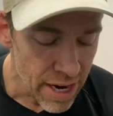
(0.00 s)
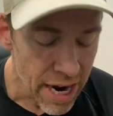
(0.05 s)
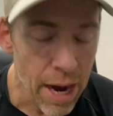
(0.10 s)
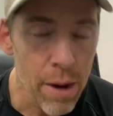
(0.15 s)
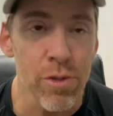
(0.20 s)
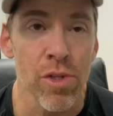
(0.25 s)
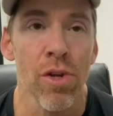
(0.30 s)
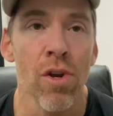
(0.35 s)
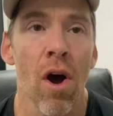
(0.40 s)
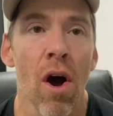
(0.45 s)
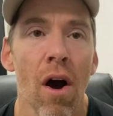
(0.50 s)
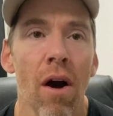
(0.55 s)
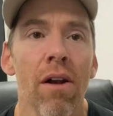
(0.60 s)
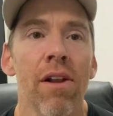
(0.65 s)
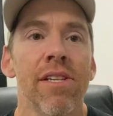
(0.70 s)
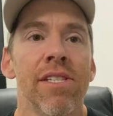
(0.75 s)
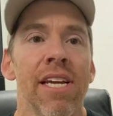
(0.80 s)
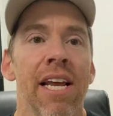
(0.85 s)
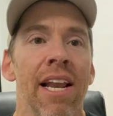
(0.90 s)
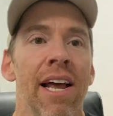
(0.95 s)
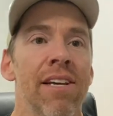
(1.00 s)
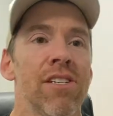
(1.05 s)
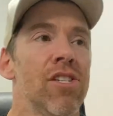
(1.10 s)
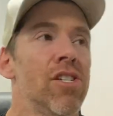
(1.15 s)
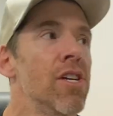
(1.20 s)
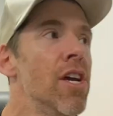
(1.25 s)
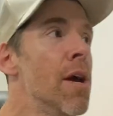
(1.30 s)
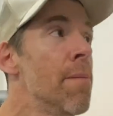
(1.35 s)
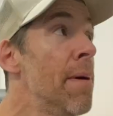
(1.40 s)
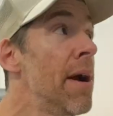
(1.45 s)
I was on holiday last
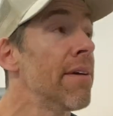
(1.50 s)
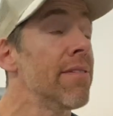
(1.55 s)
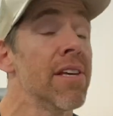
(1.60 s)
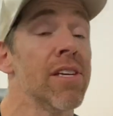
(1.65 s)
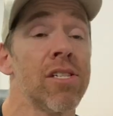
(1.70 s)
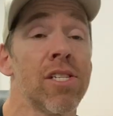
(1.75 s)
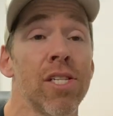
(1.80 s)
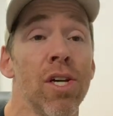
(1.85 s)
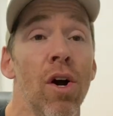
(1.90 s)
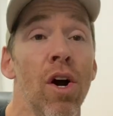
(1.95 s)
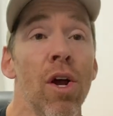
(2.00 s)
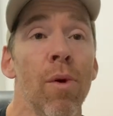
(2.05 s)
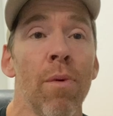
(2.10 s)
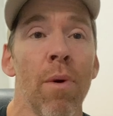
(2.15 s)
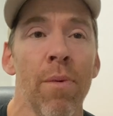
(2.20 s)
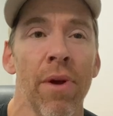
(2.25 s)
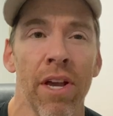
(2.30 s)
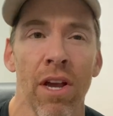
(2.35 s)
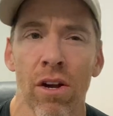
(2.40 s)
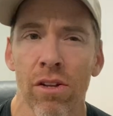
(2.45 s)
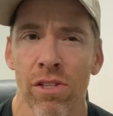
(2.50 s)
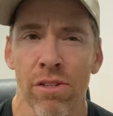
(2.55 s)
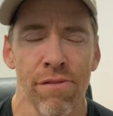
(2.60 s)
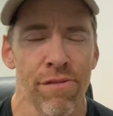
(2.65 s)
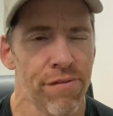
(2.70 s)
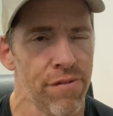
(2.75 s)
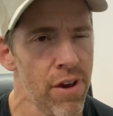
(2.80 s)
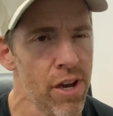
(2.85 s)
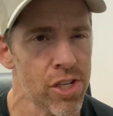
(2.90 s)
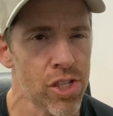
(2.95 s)
year, back this time when we got some
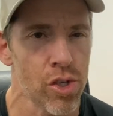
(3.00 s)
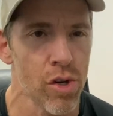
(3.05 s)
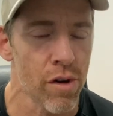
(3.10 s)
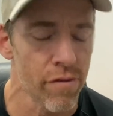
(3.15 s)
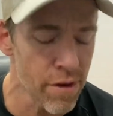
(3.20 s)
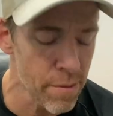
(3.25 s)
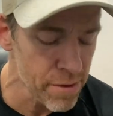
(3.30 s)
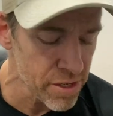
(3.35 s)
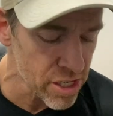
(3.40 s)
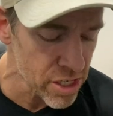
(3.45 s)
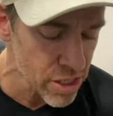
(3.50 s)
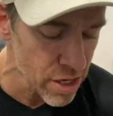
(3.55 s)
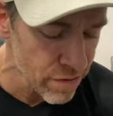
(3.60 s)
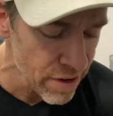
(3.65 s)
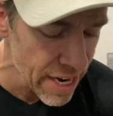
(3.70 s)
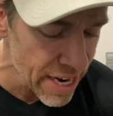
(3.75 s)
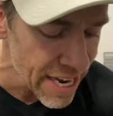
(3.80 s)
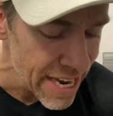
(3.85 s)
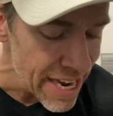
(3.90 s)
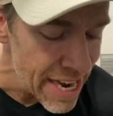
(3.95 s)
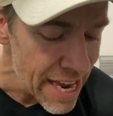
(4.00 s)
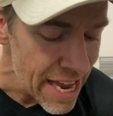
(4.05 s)
first sort of images of it.